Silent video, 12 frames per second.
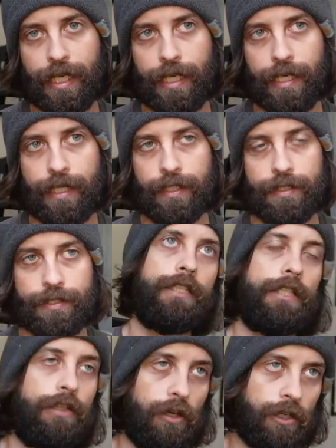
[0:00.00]
And
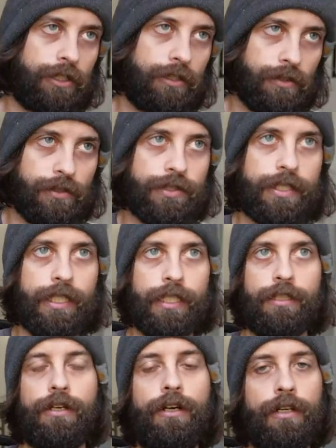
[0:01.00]
the inertials
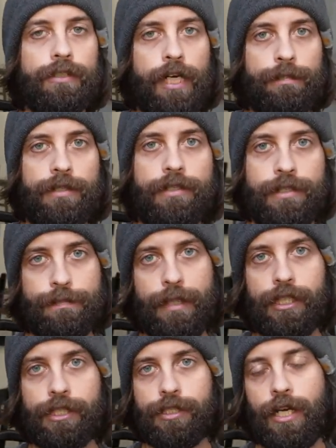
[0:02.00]
get called up to this
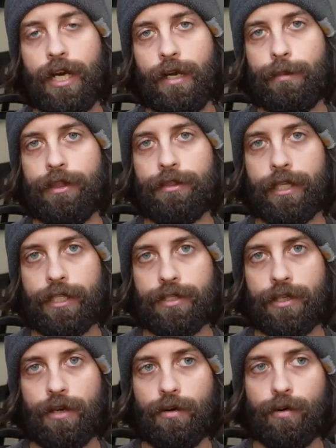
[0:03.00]
big job and things
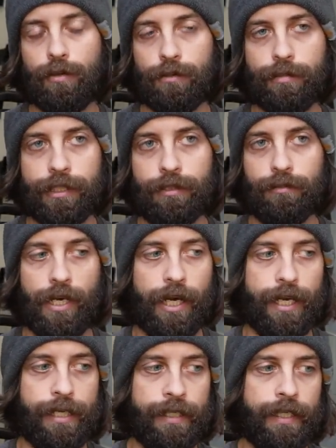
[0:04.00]
go horribly
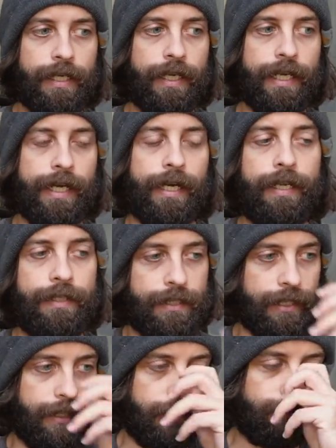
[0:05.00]
awry. And
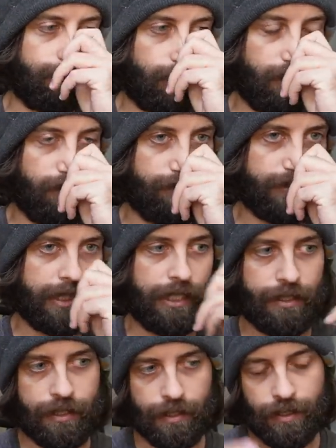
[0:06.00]
it devolves
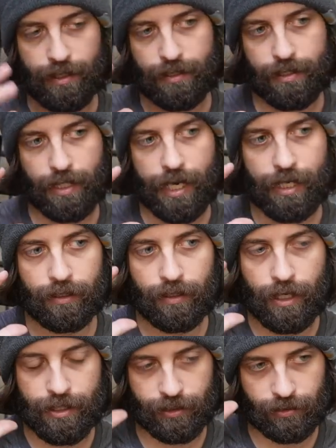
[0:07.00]
into this
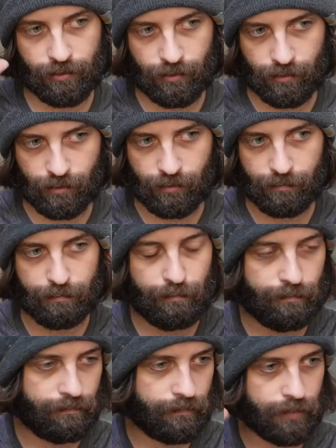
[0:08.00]

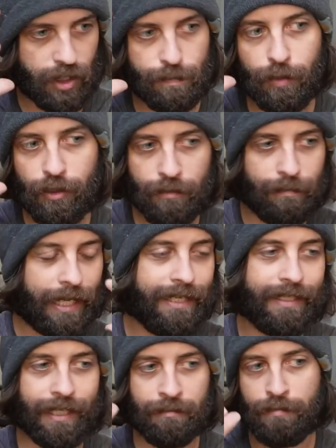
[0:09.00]
psychological,
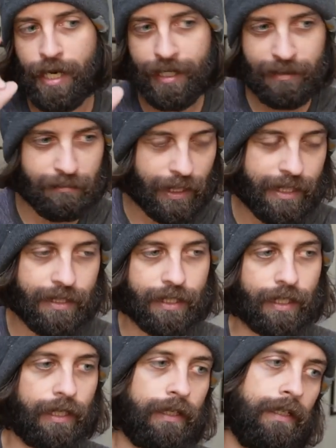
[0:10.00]
spoon-bending,
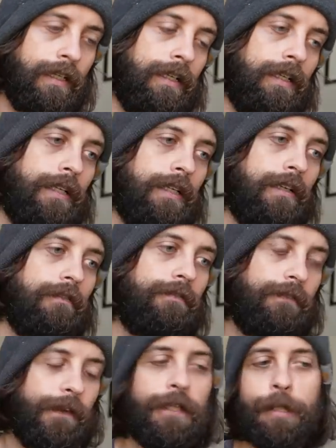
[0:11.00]
mind-bending,
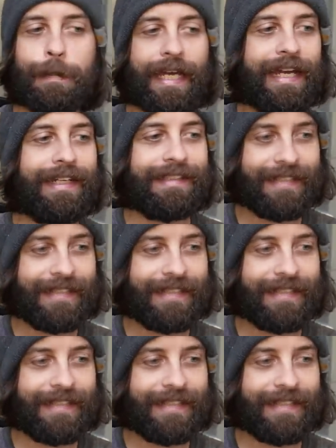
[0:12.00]
Philip K.